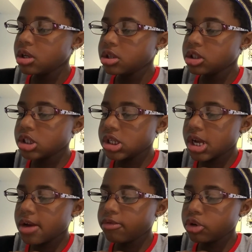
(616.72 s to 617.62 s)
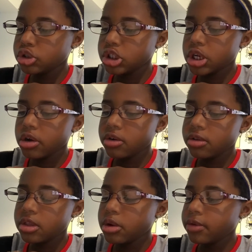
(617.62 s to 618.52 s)
didn't have her tiara.
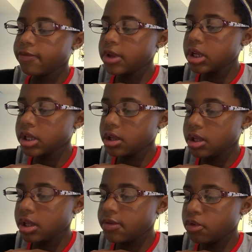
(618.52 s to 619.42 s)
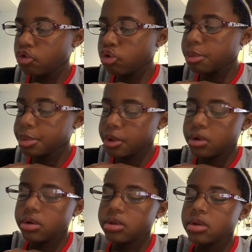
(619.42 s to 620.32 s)
They were feeling even
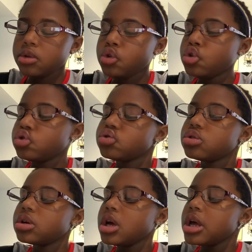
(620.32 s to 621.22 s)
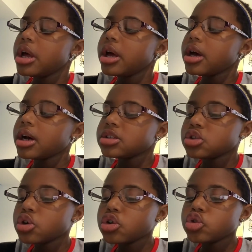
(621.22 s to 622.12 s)
grumpier than usual. As the
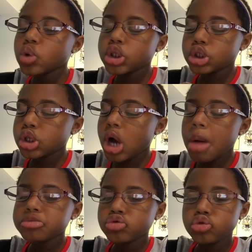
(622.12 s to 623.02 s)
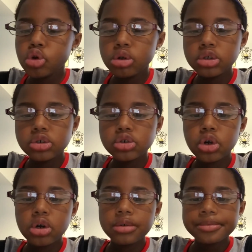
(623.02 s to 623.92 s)
girls watched the goblins slowly
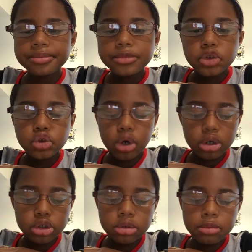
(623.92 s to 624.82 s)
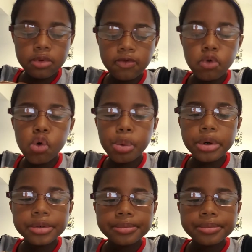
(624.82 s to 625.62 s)
started to move forward,